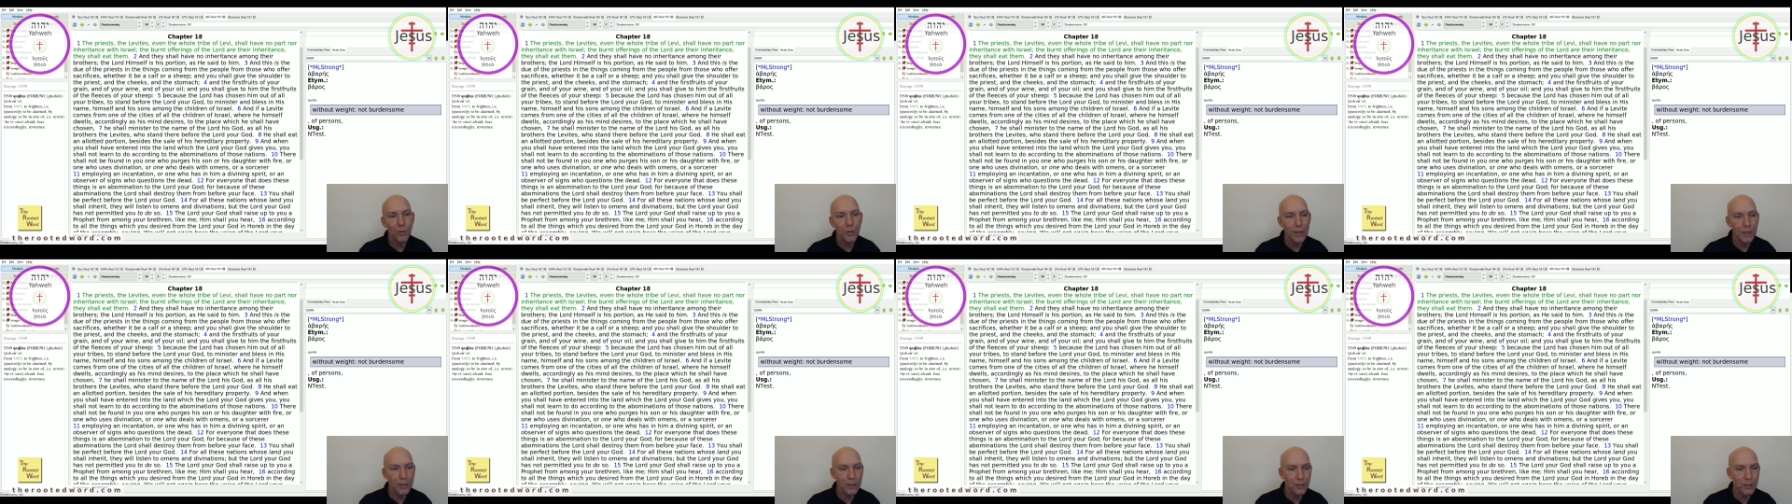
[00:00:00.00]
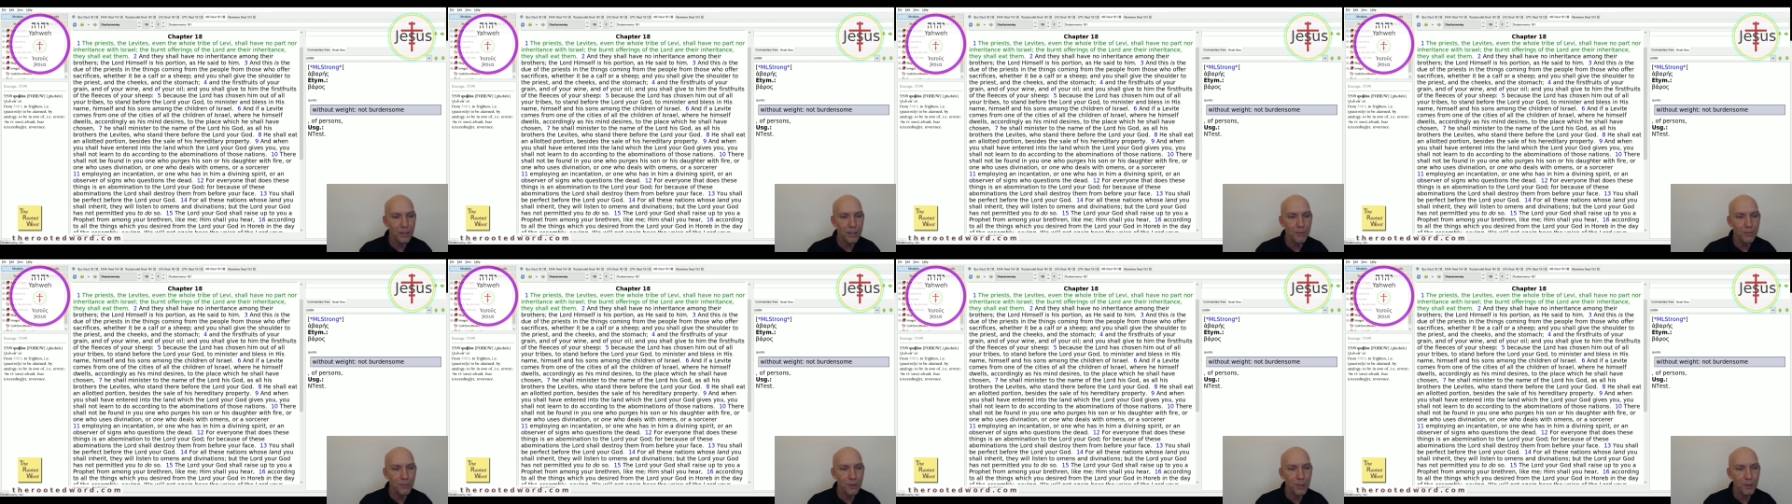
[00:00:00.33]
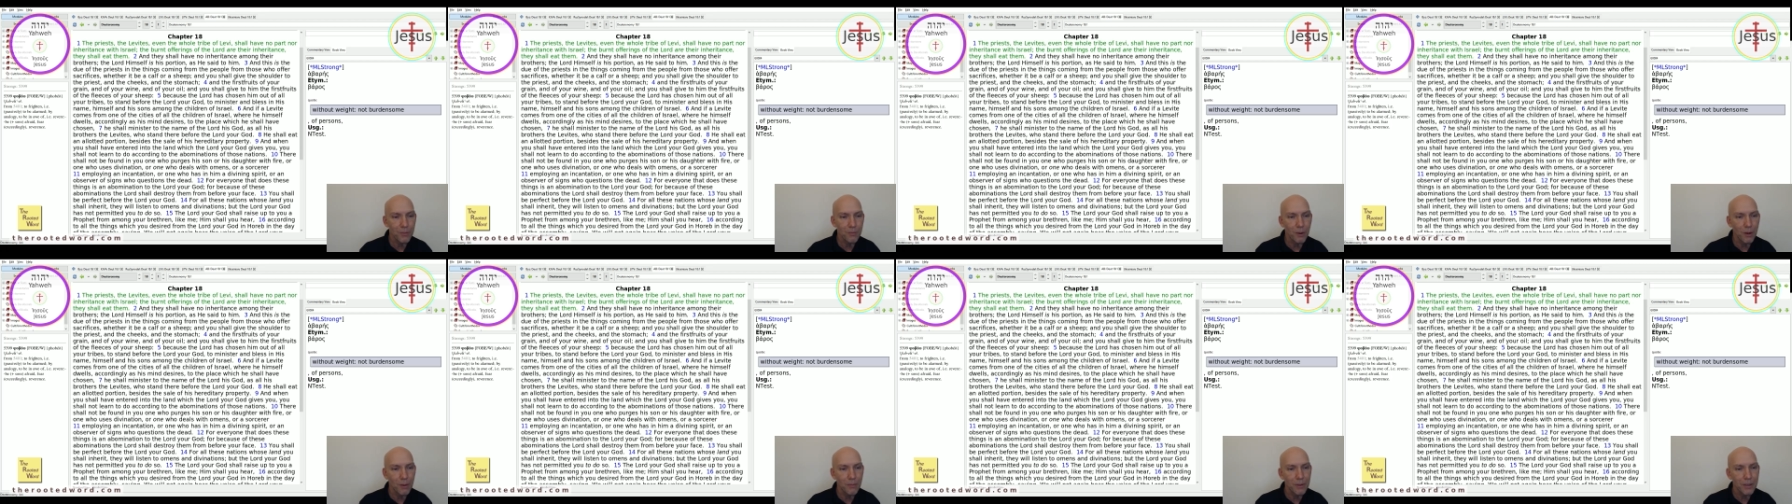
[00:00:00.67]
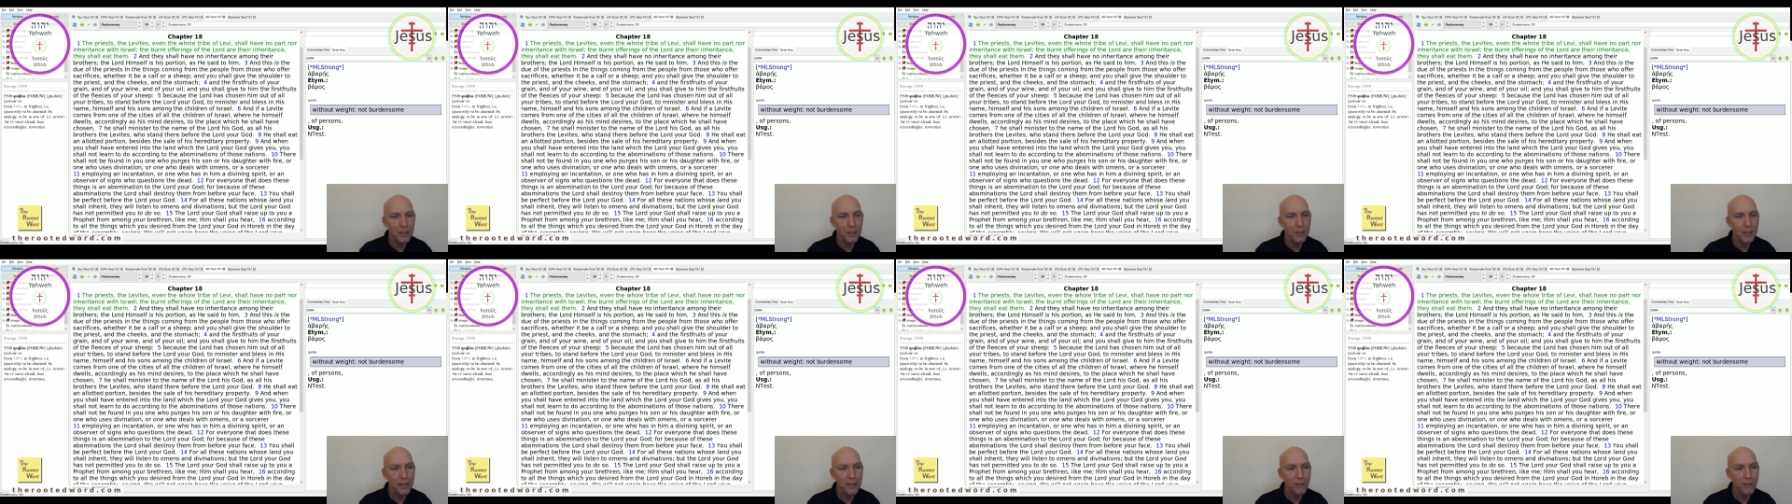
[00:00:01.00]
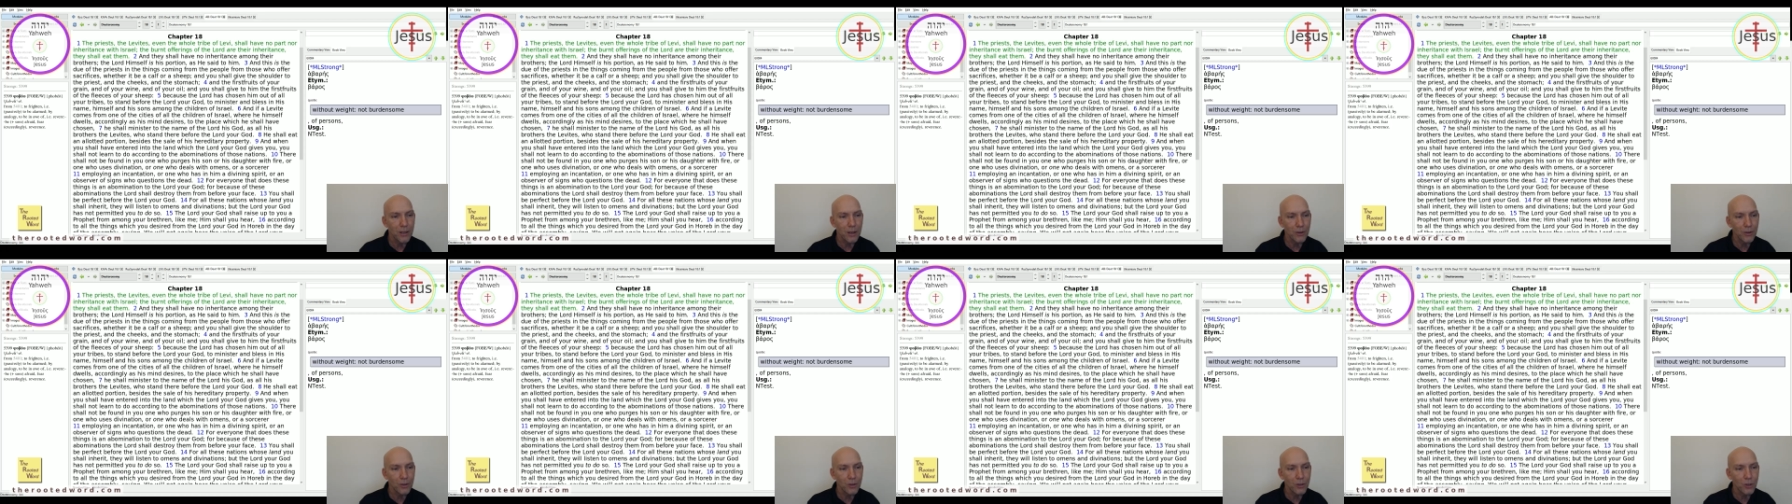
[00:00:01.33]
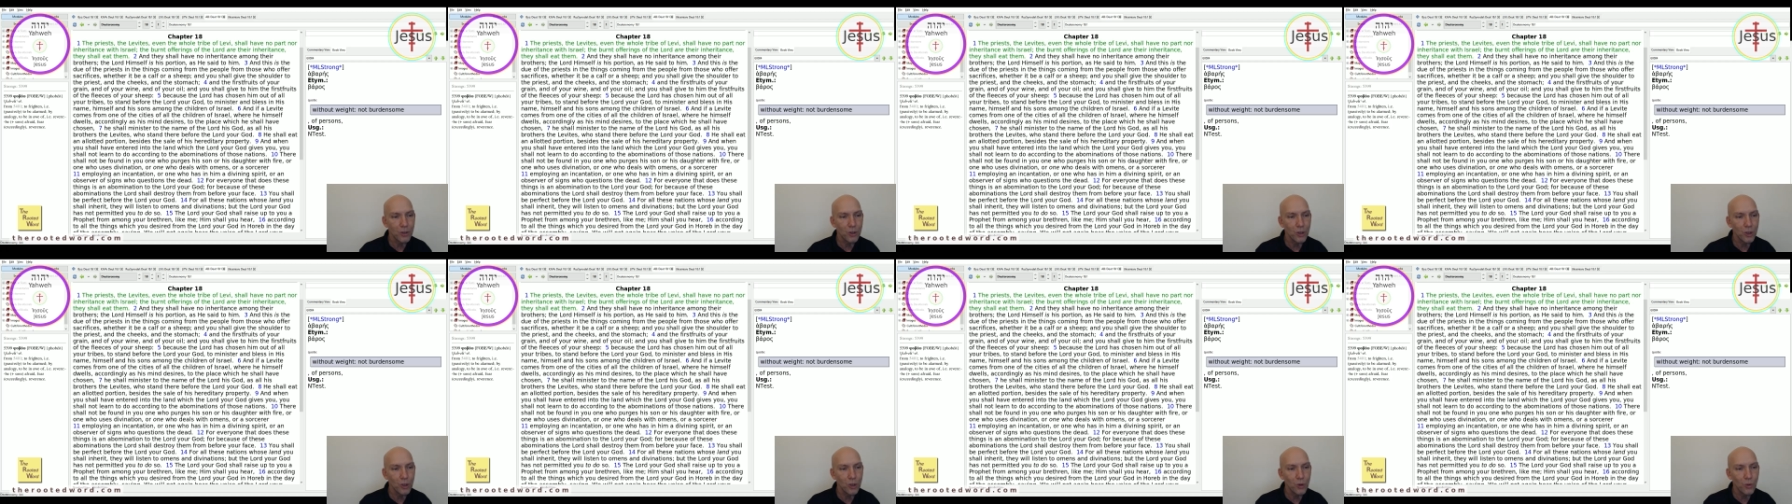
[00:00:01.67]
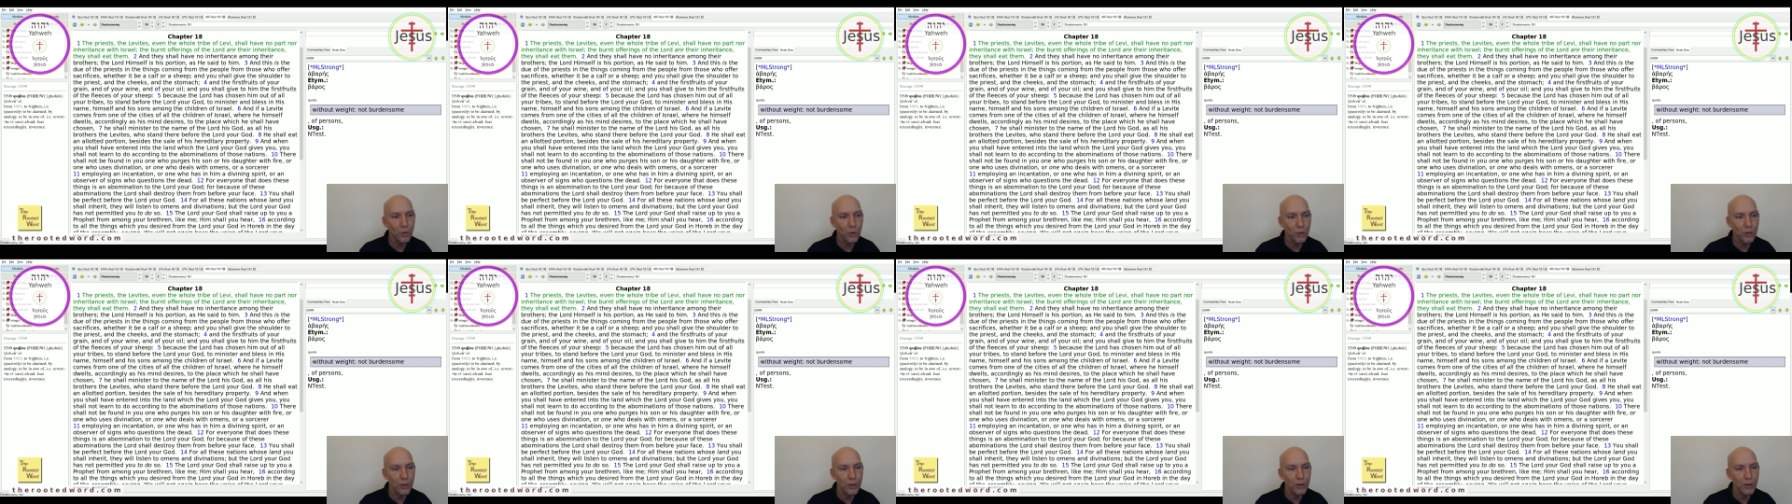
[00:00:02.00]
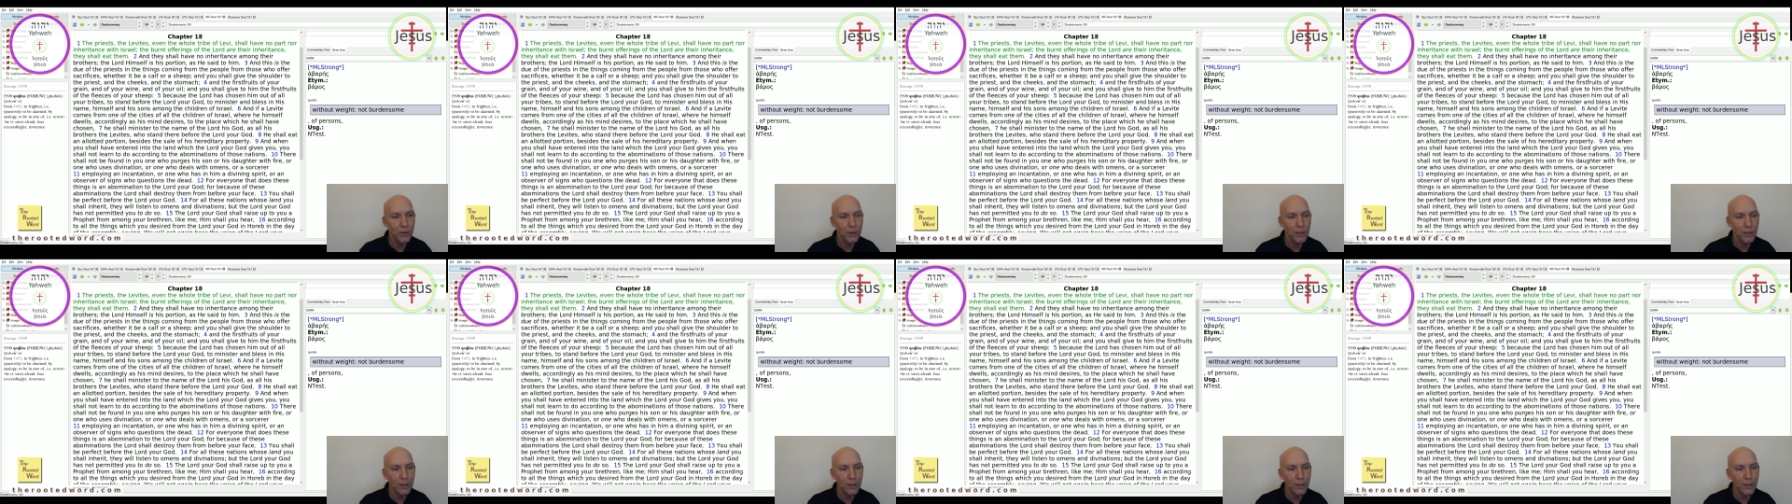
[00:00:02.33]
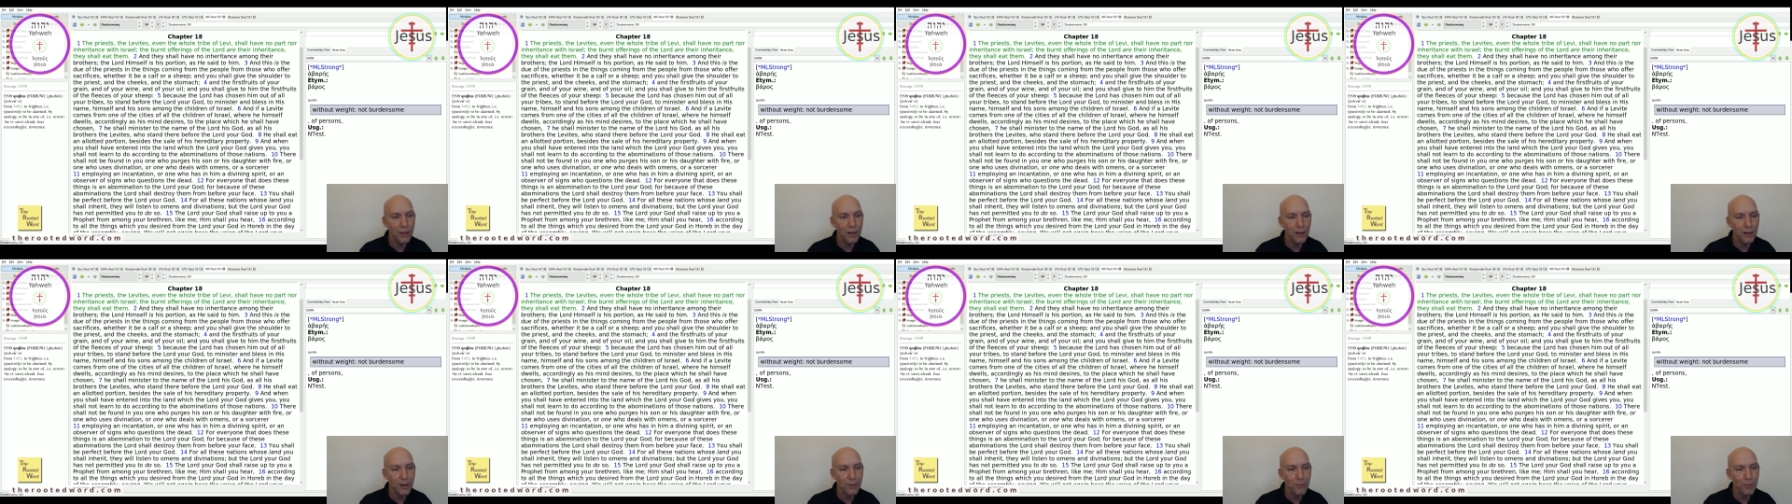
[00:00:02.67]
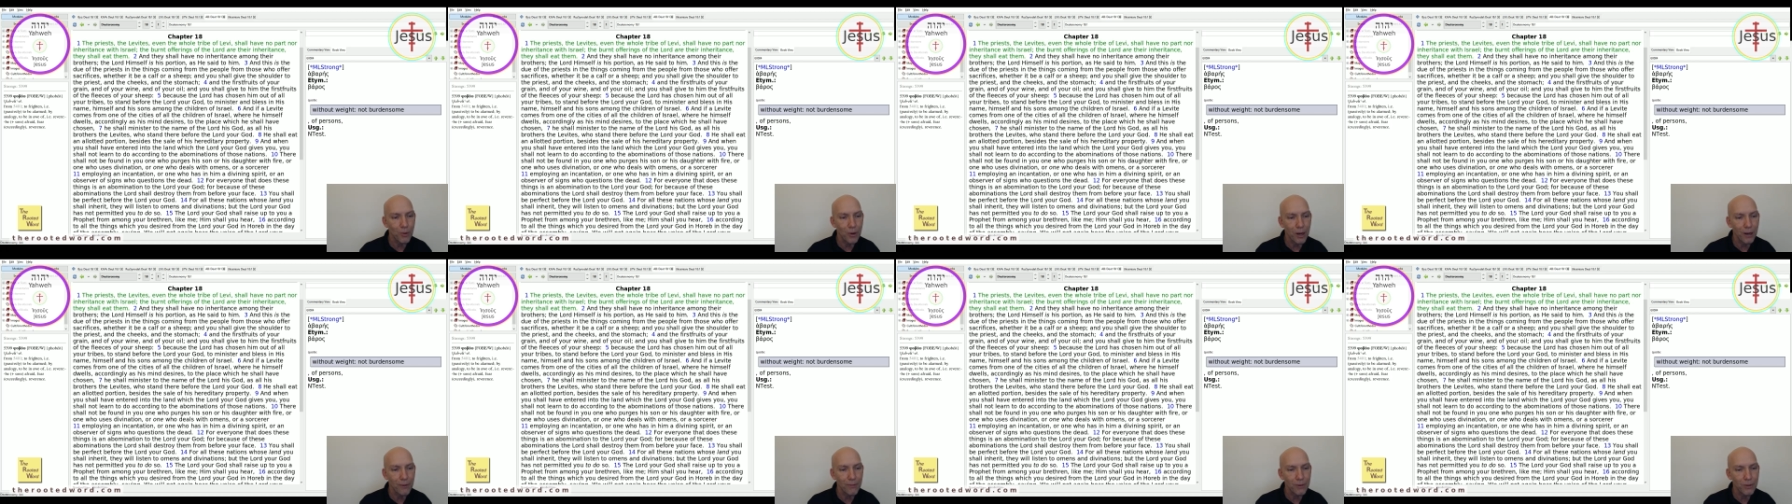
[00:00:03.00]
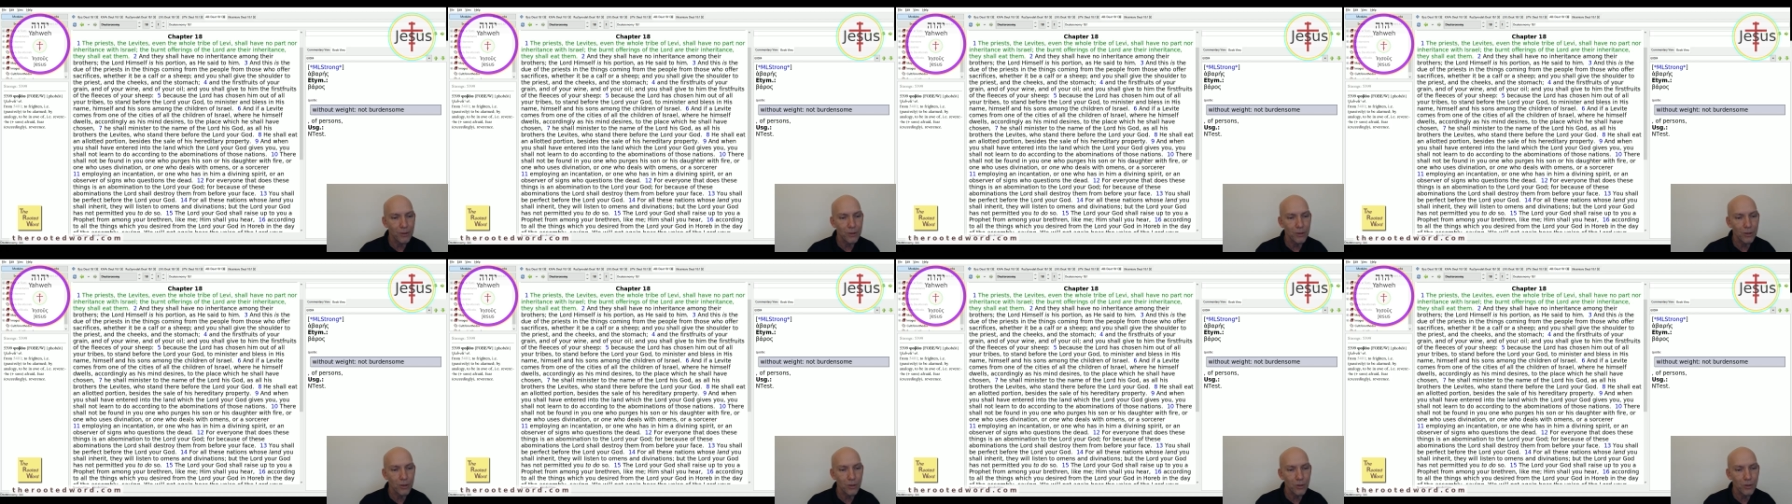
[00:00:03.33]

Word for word: we can skip this part because it has nothing to do with the uh, prophets.